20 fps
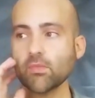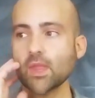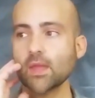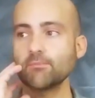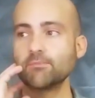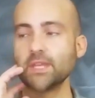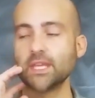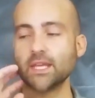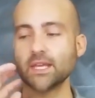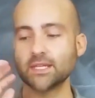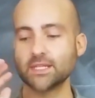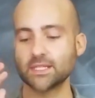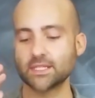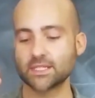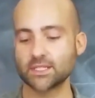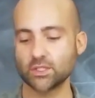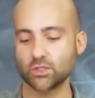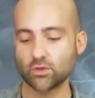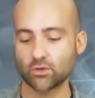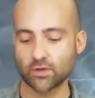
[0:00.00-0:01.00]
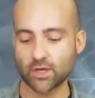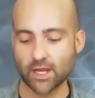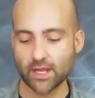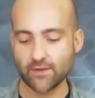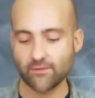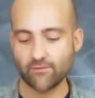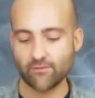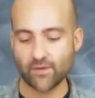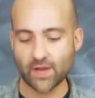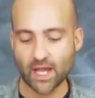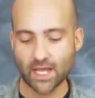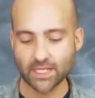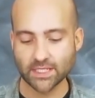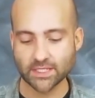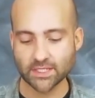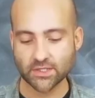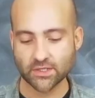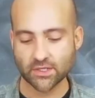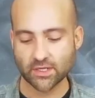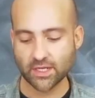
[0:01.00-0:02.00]
because your
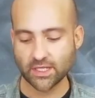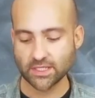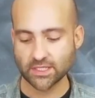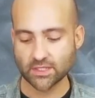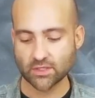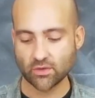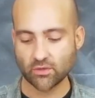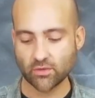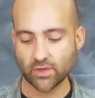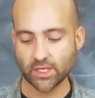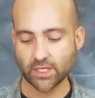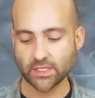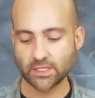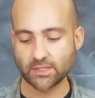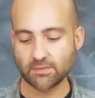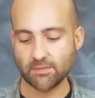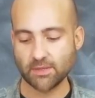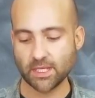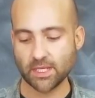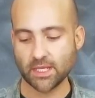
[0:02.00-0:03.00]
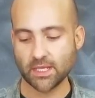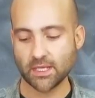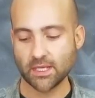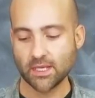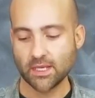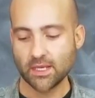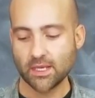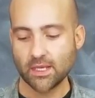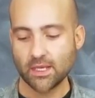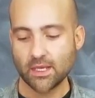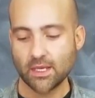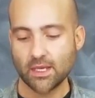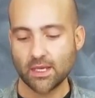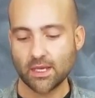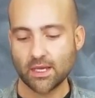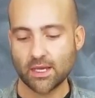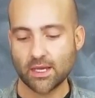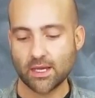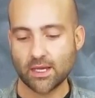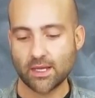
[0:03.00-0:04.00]
advisor is going to be
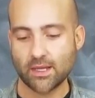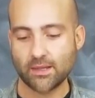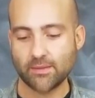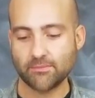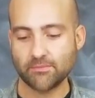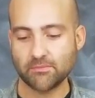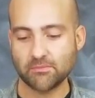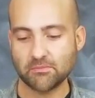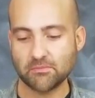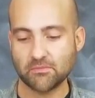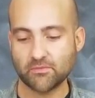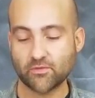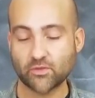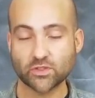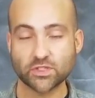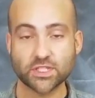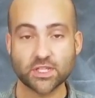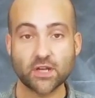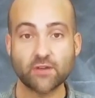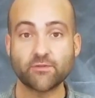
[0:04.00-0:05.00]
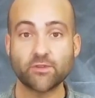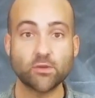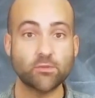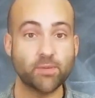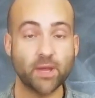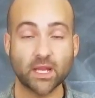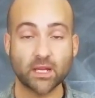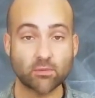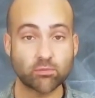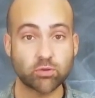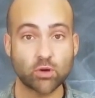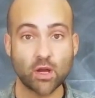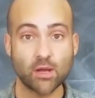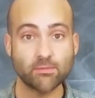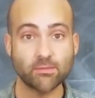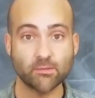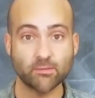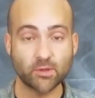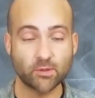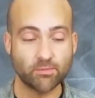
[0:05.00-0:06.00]
uh, first off you pick a
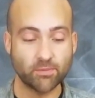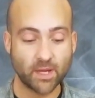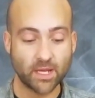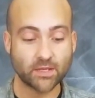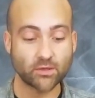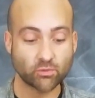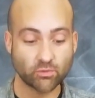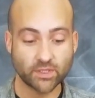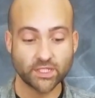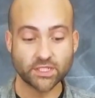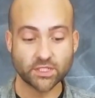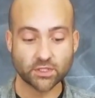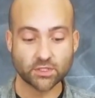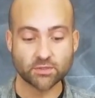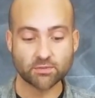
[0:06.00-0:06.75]
problem you pick a research